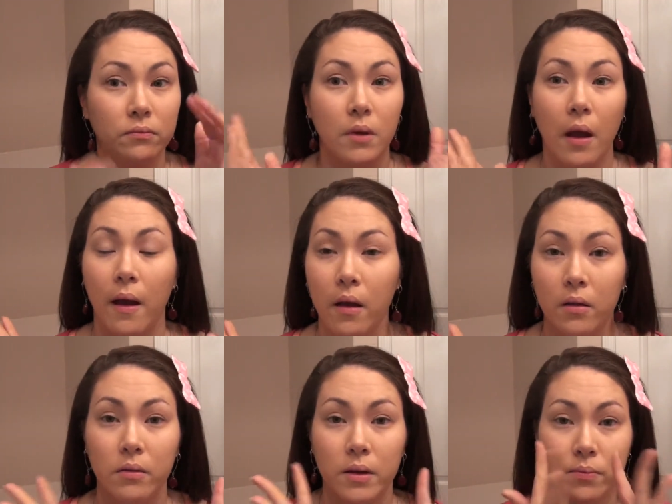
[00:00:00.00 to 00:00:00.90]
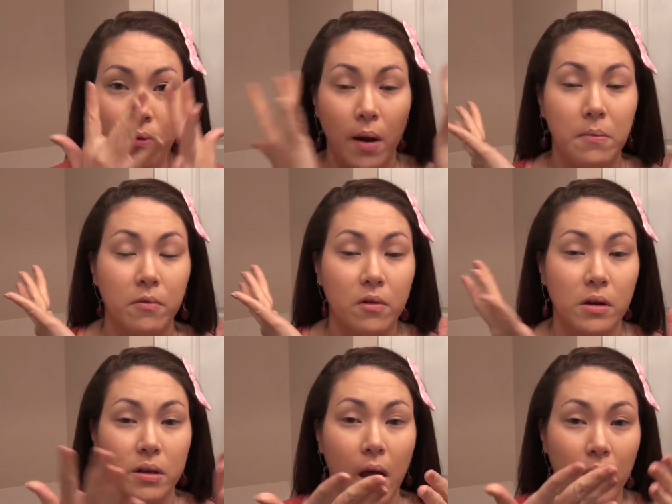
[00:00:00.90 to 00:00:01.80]
the eyelid primer
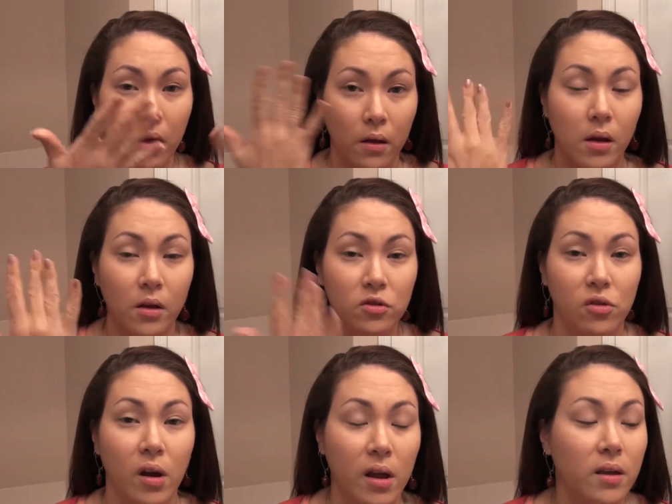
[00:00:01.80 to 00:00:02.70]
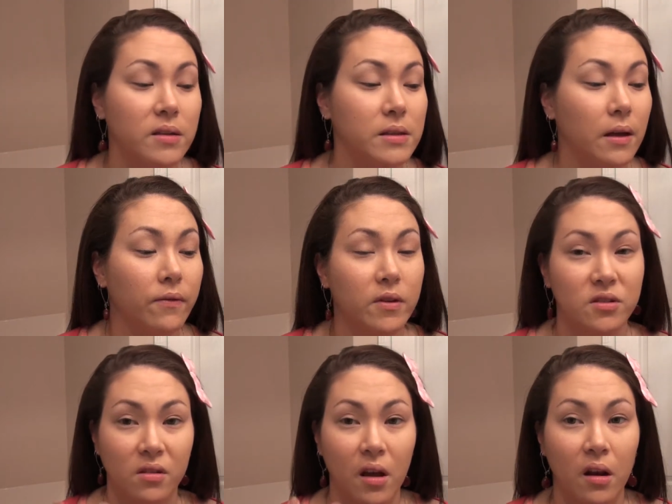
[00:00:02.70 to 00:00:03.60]
is kind of drying and stuff because
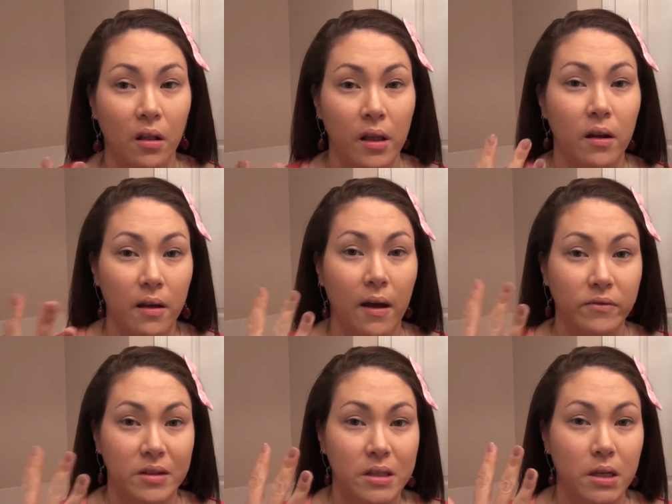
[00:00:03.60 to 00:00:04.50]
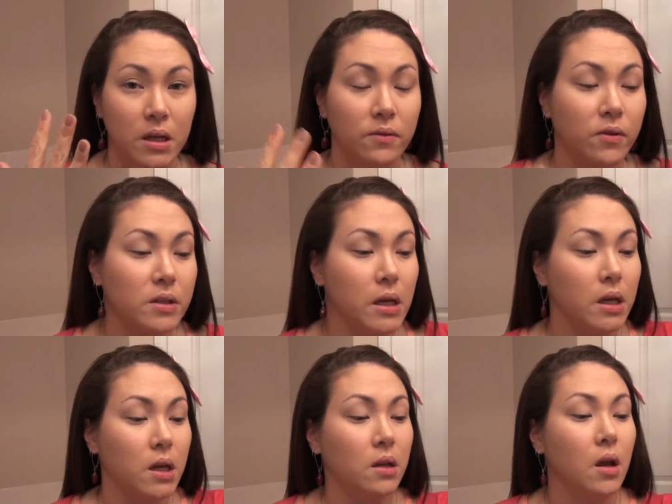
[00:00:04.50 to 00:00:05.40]
you kind of let it have to sit in for a
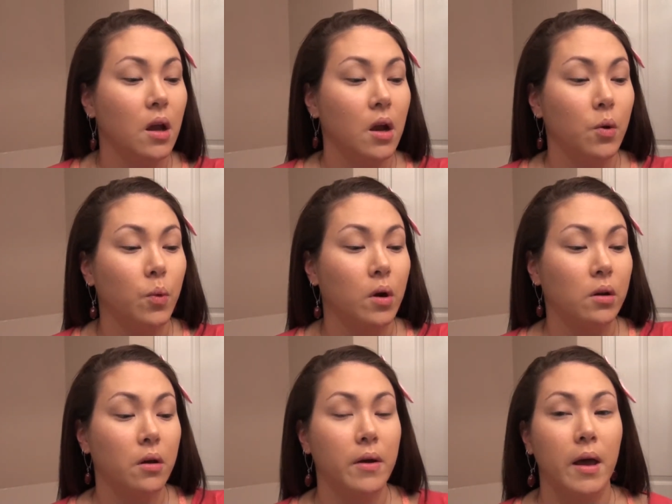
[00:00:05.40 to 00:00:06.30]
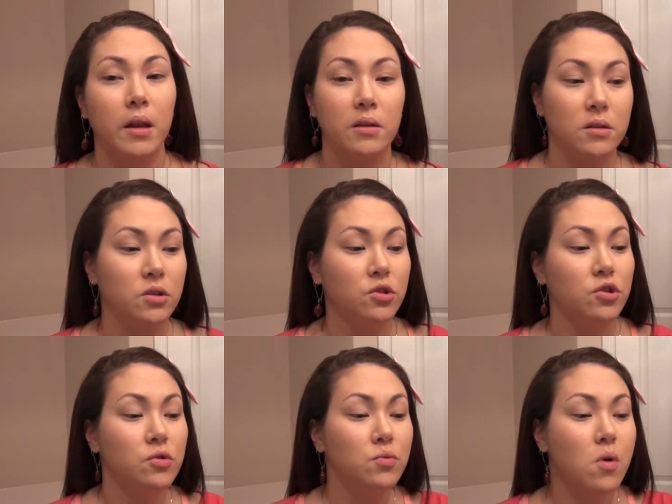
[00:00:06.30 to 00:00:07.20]
second. We're going to go ahead and just
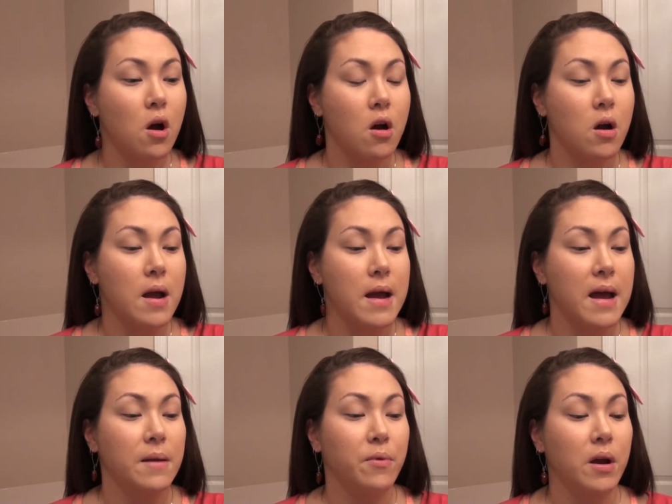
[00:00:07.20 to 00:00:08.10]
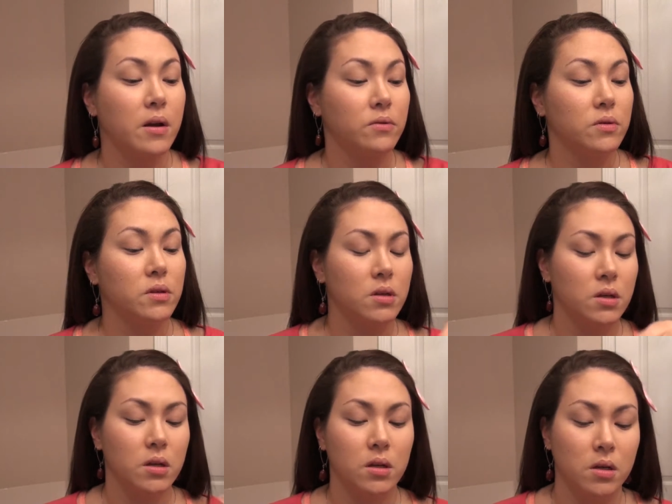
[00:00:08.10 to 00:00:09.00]
do our eyebrows.
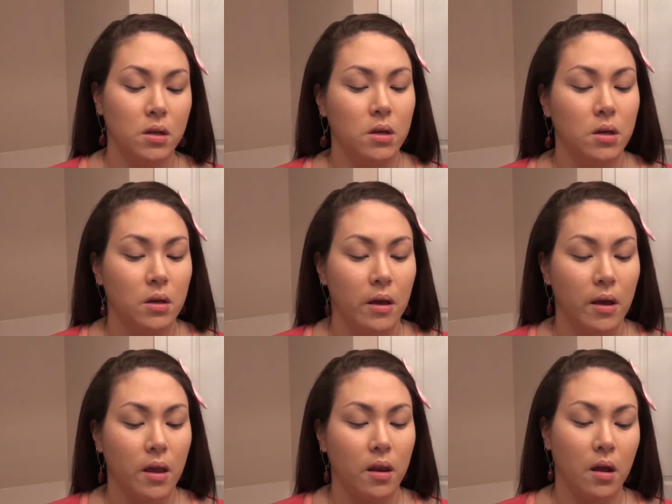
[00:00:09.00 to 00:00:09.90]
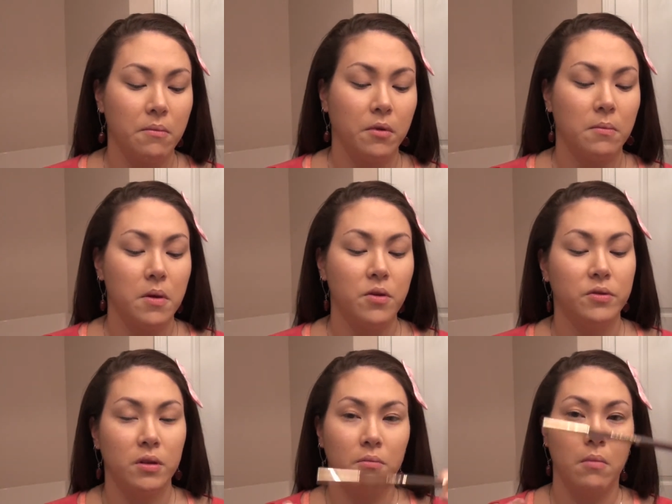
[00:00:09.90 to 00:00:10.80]
And I'm going to be
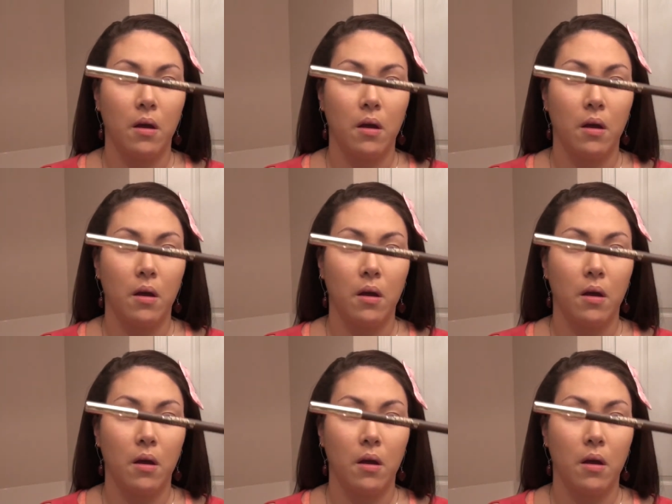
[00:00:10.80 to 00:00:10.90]
using